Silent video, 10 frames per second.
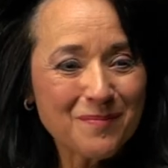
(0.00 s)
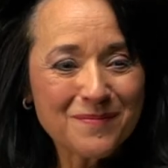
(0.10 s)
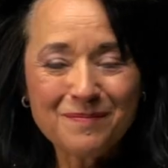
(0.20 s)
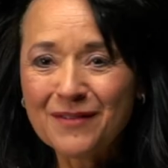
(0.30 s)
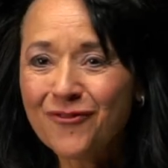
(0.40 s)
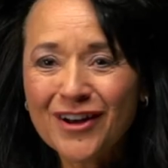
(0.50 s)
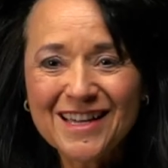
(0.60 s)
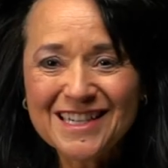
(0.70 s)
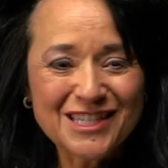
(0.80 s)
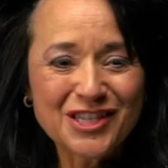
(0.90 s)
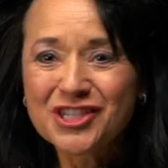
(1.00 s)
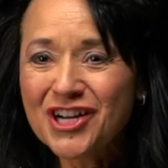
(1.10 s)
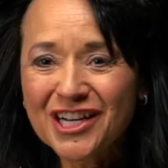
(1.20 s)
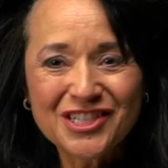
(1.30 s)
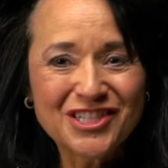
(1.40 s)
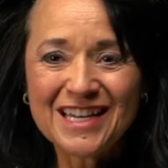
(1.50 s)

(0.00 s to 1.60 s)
I'm, my friend is the judge,